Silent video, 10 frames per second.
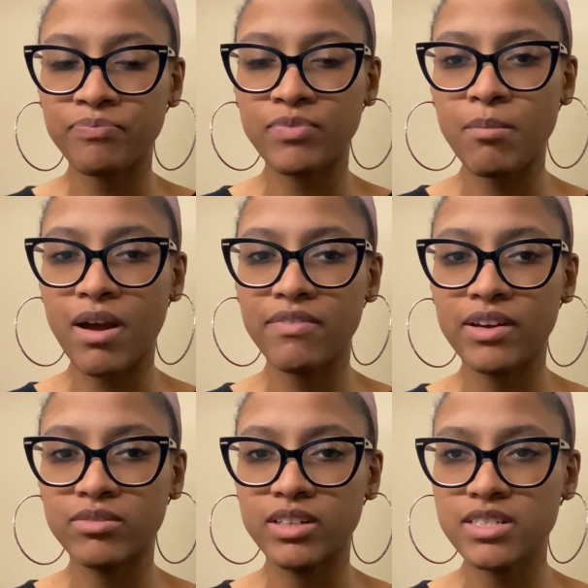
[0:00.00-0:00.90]
and my
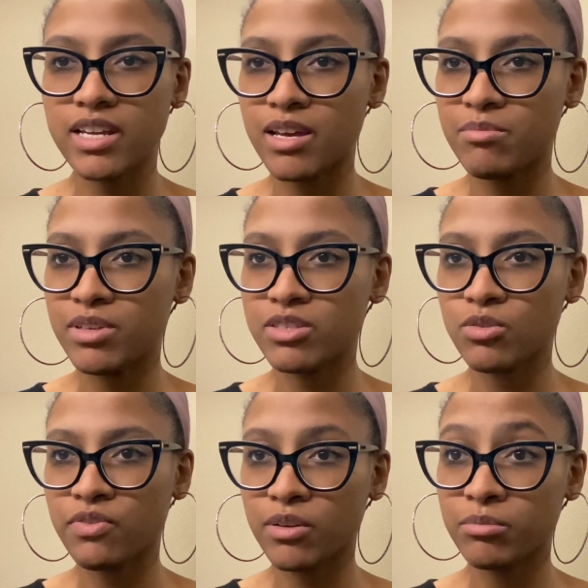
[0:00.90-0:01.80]
foundation had been so
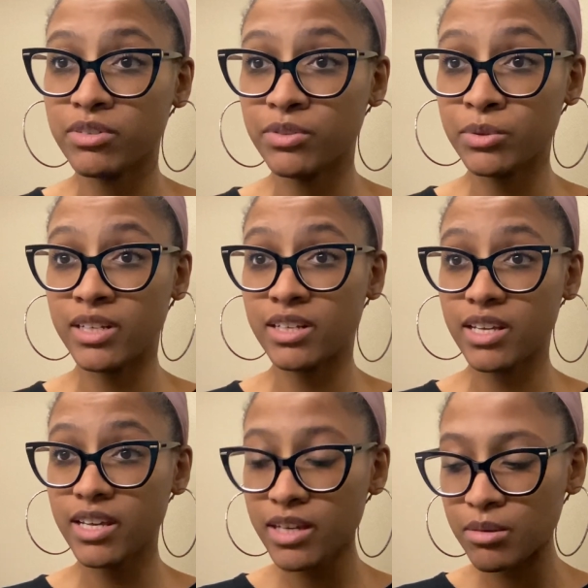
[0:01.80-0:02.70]
firmly rooted in
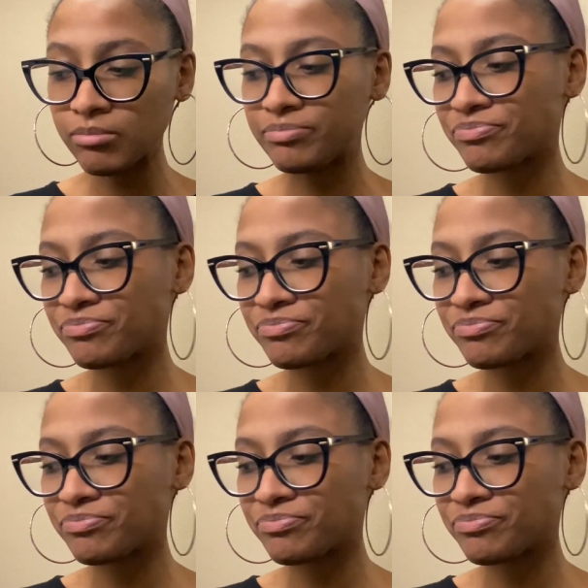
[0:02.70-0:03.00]
him.